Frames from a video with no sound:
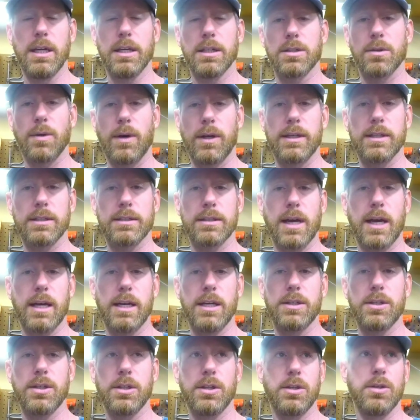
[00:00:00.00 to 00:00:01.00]
So I
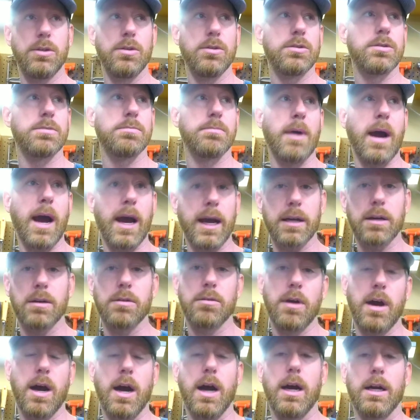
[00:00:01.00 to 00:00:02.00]
decided to use my
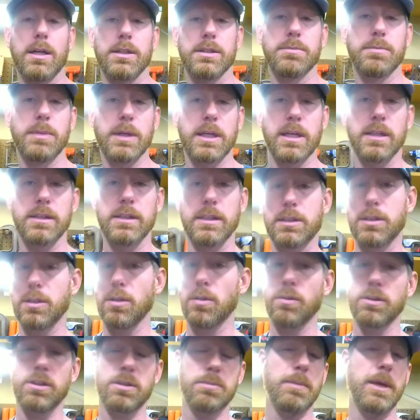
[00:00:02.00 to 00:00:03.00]
garage because it's
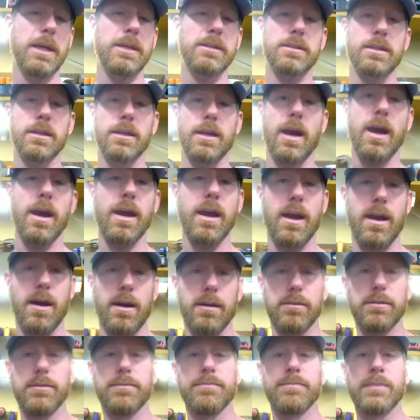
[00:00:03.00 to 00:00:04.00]
the only space that I
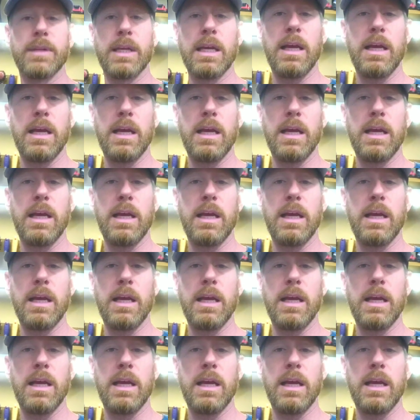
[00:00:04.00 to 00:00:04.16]
have